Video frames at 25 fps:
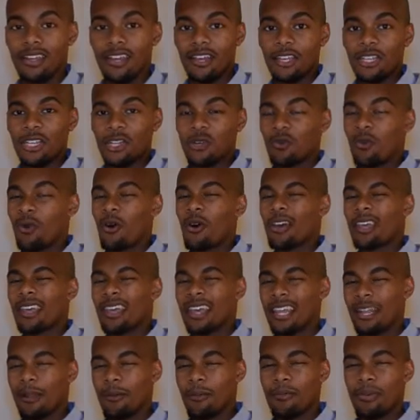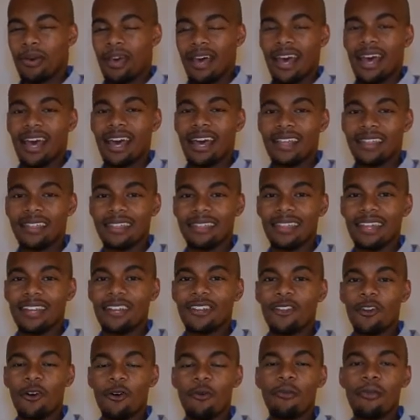You're walking in a path that
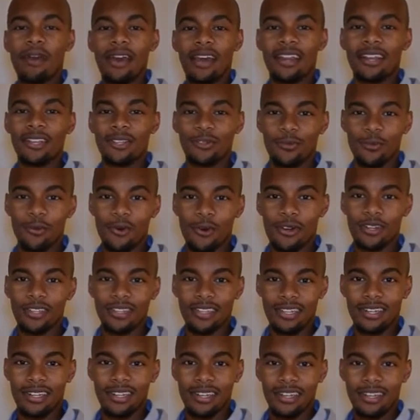no man has walked in.